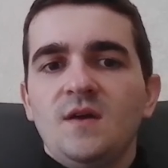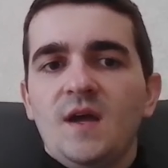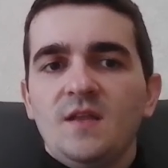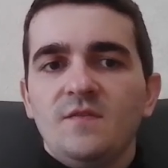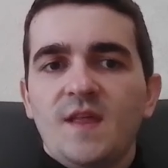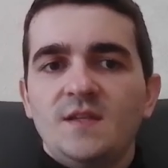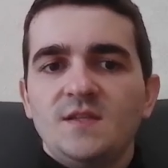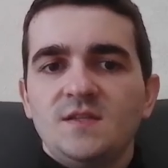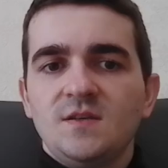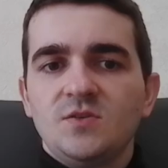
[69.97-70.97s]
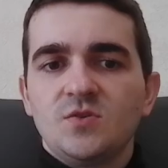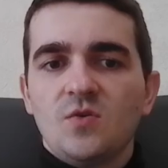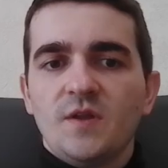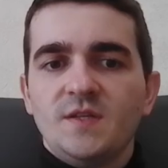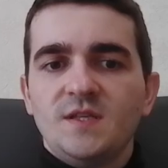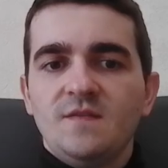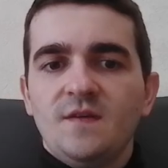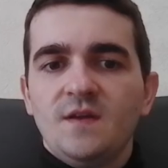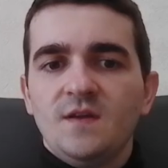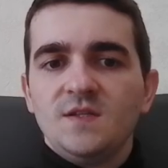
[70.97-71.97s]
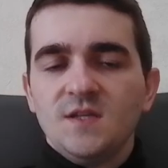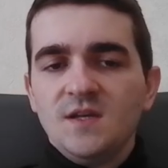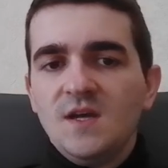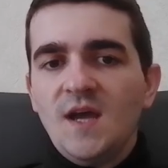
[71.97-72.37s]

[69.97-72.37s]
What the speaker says: And if knight c6, just go like c3, see?